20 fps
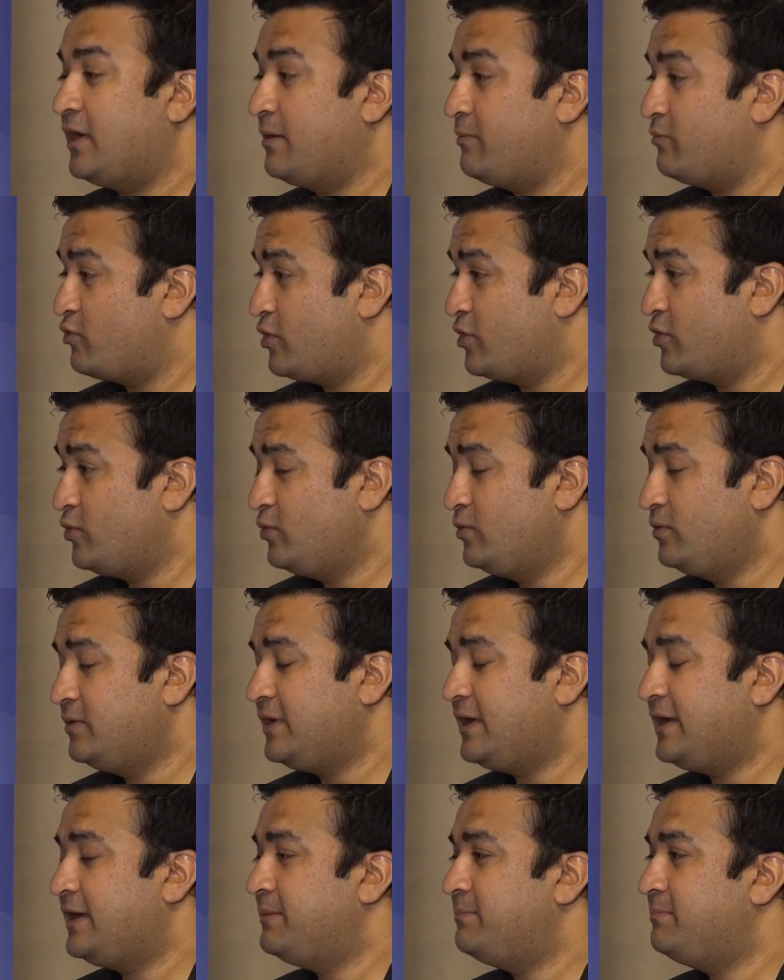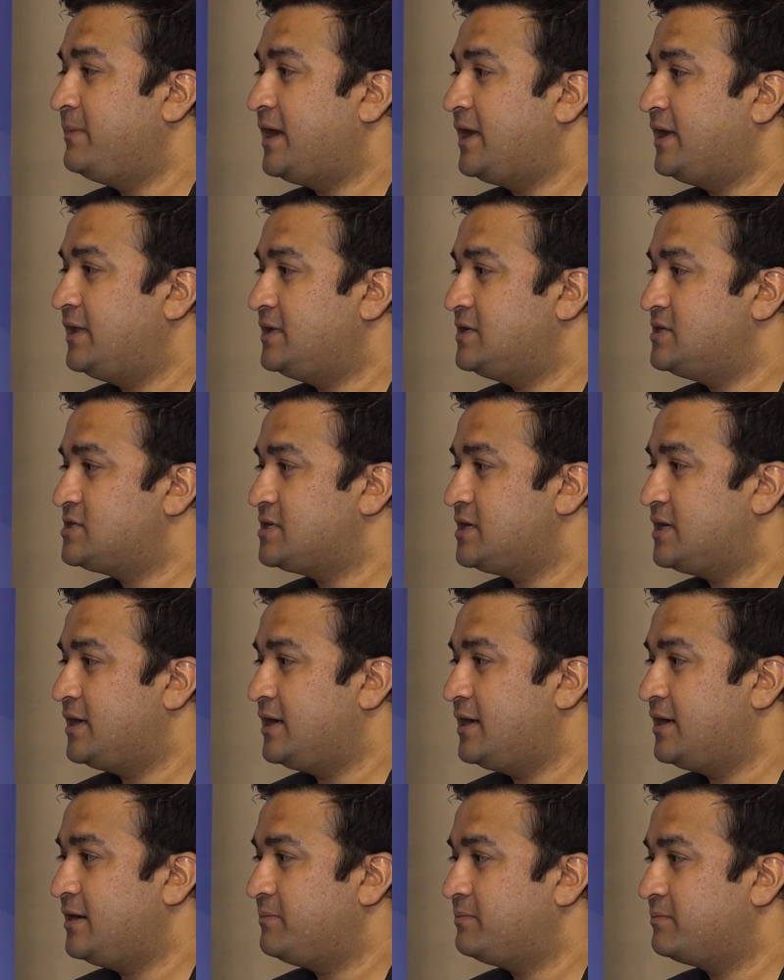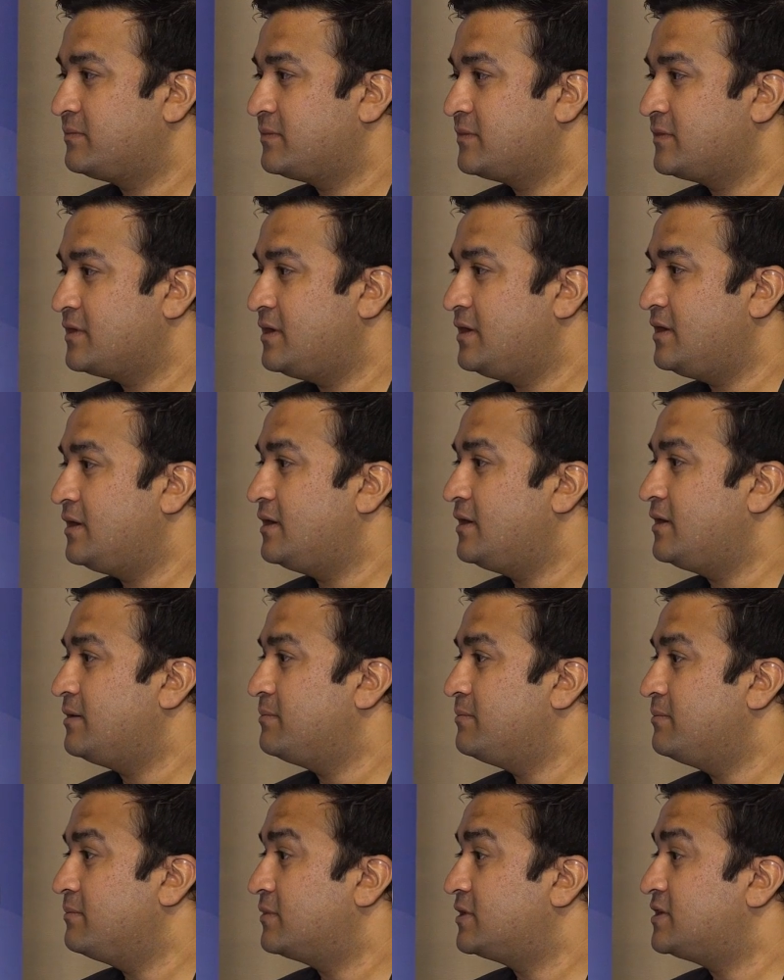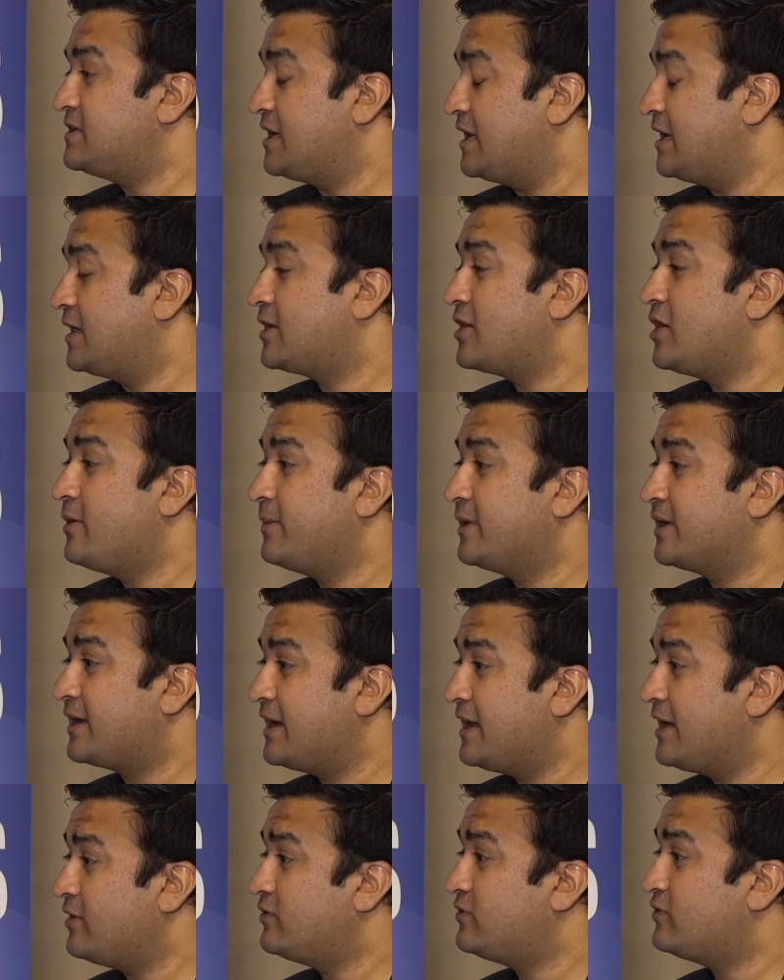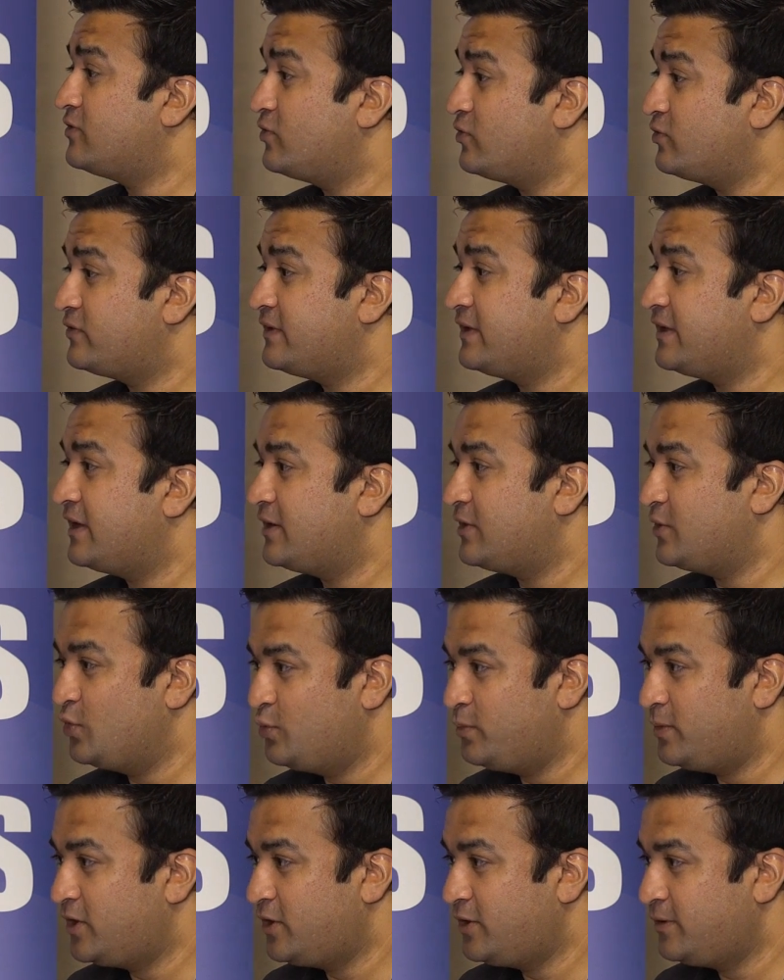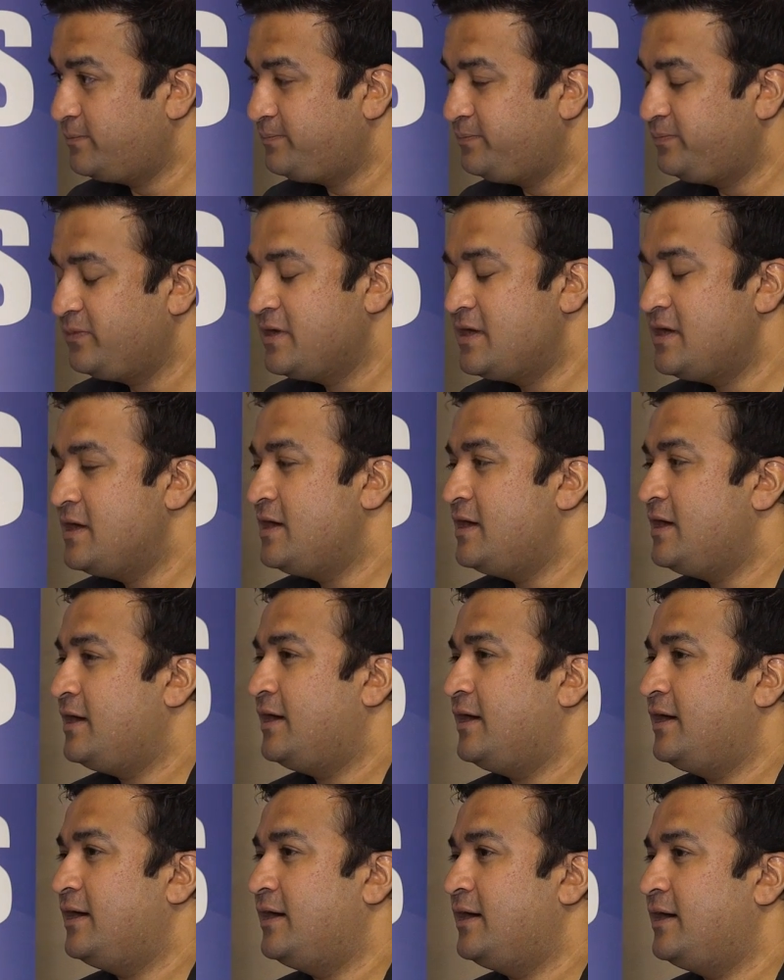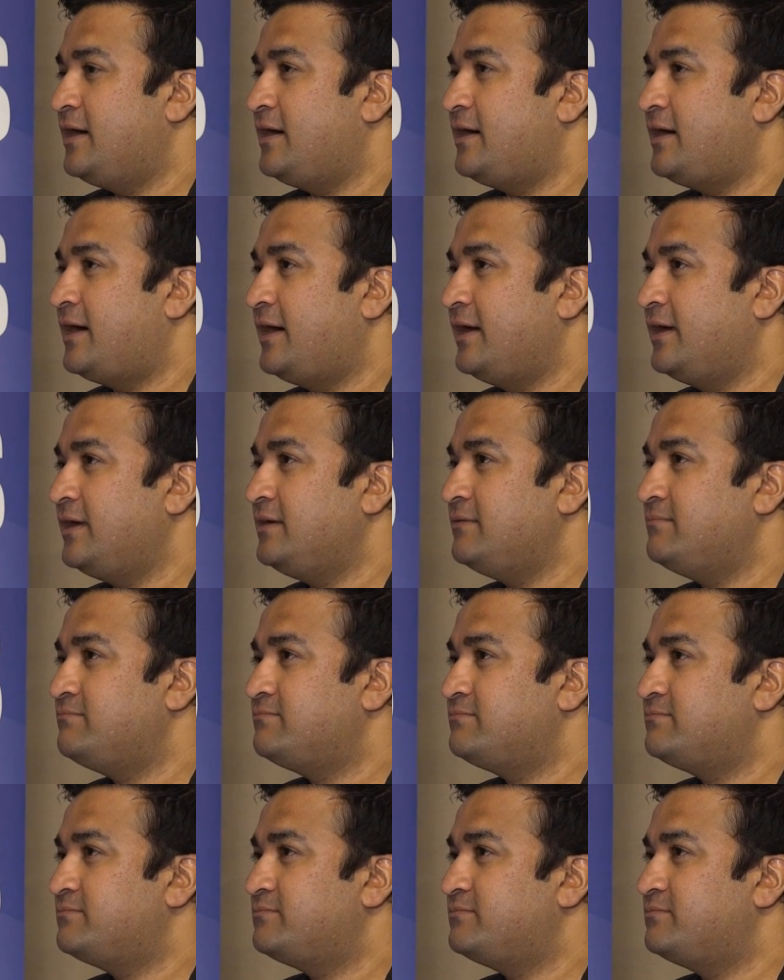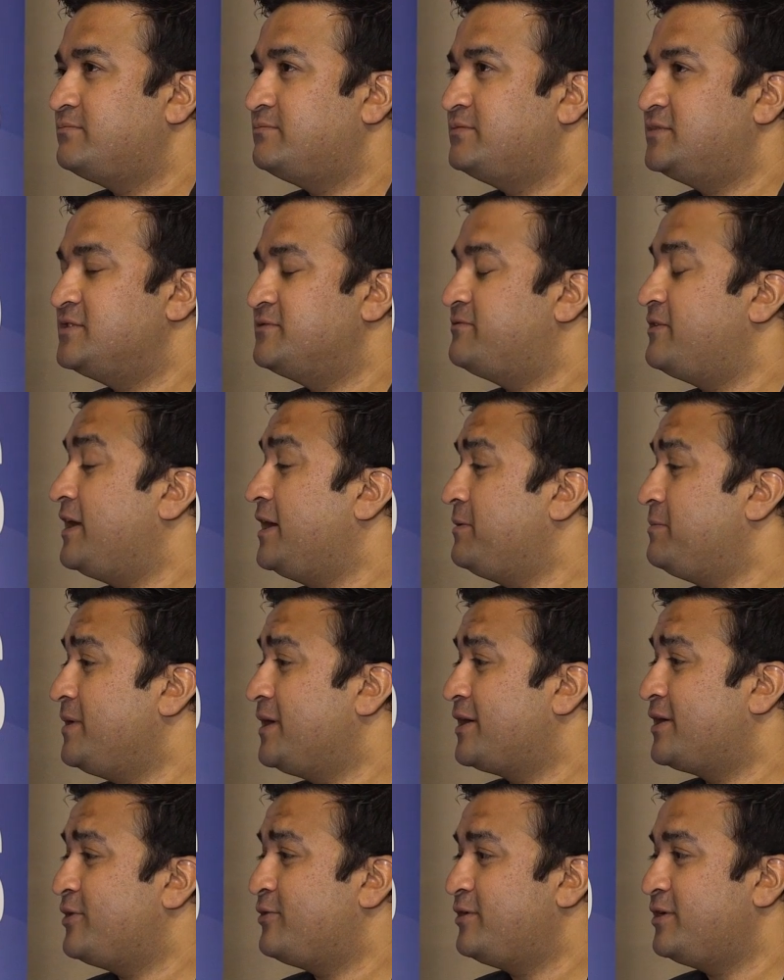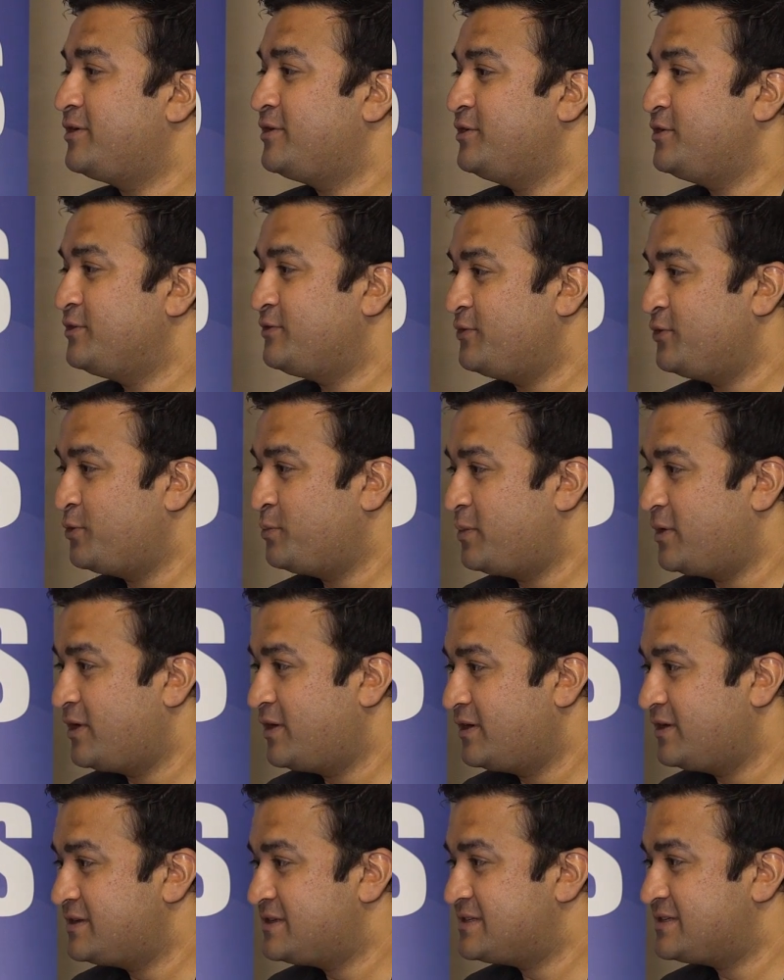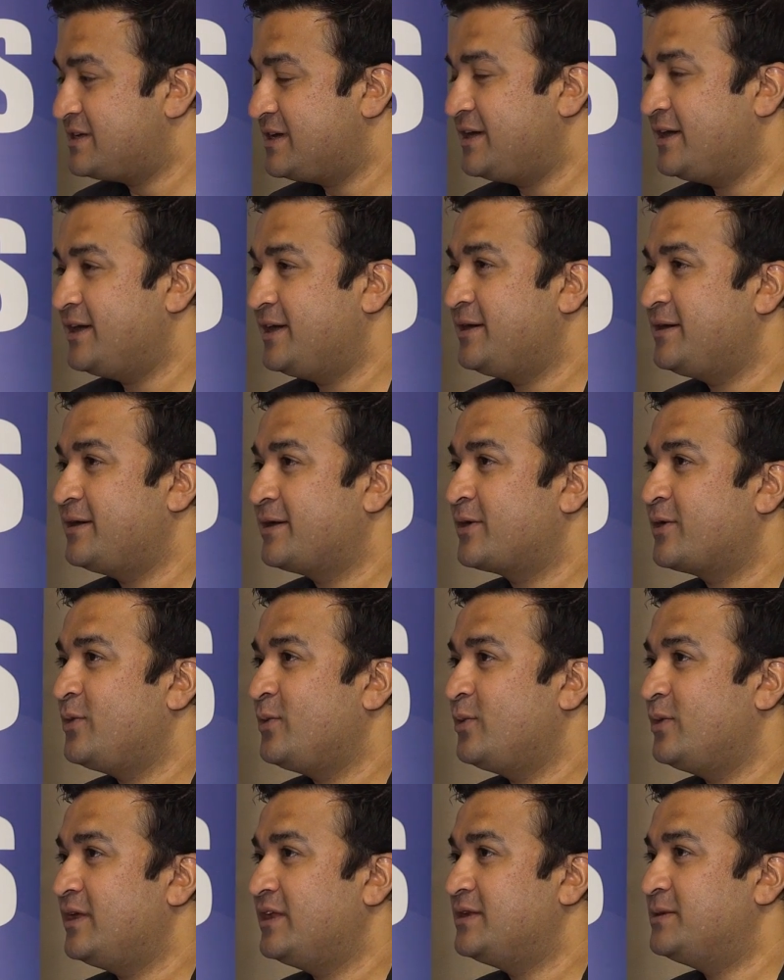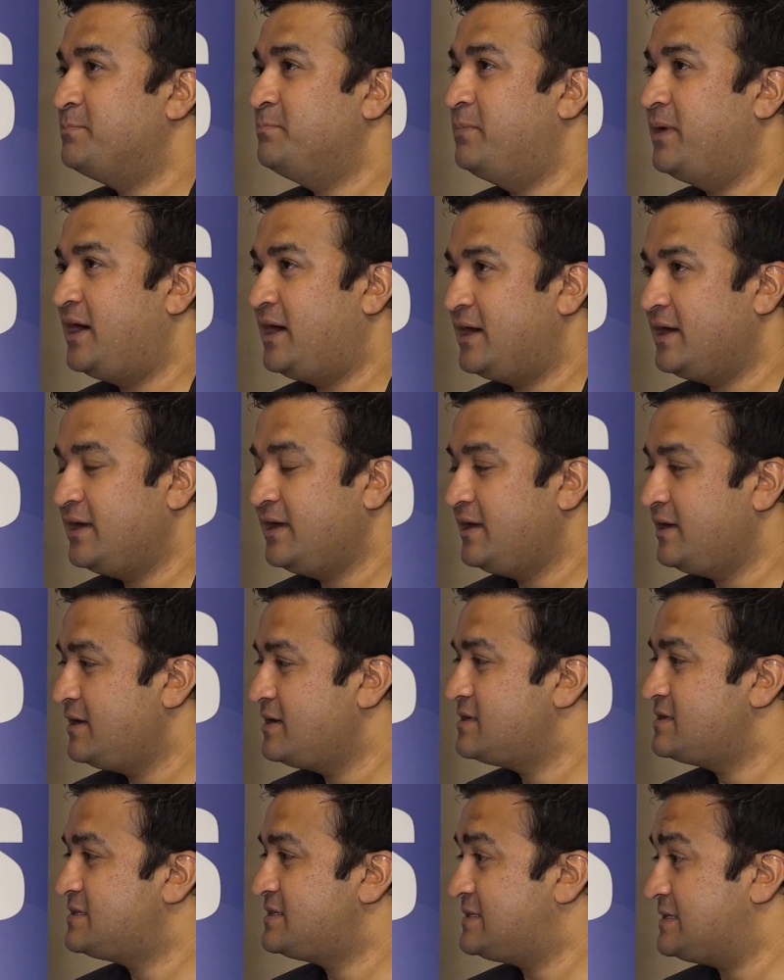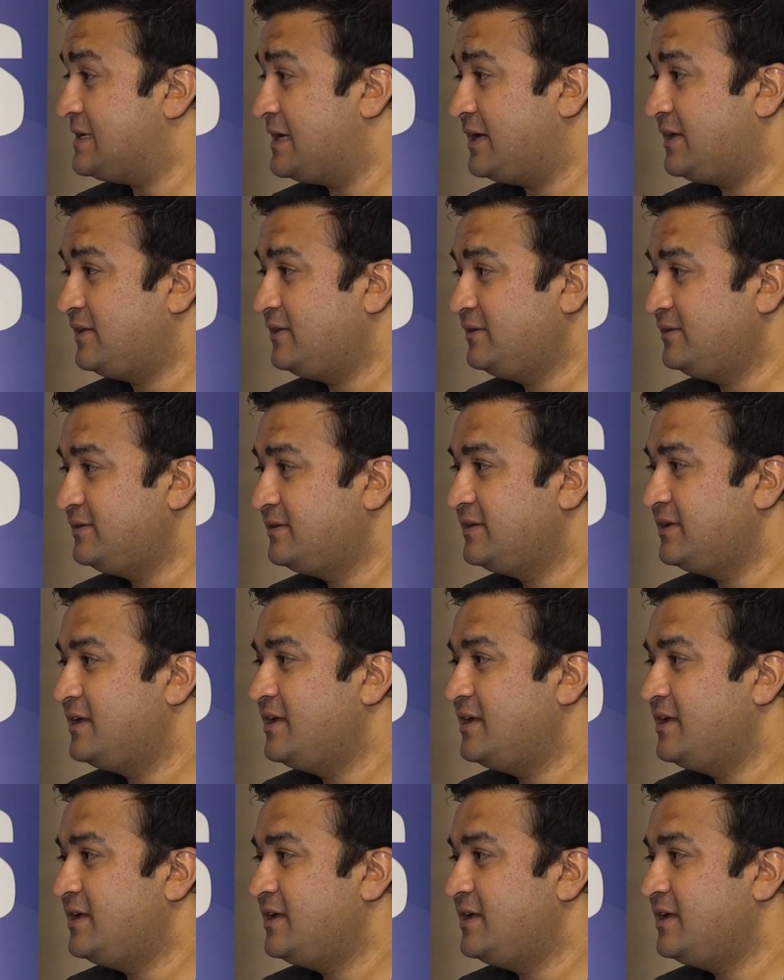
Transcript: I'm Rahul and manage telecom and cloud sourcing at Uber. I divide my career into four parts, call it buy, sell,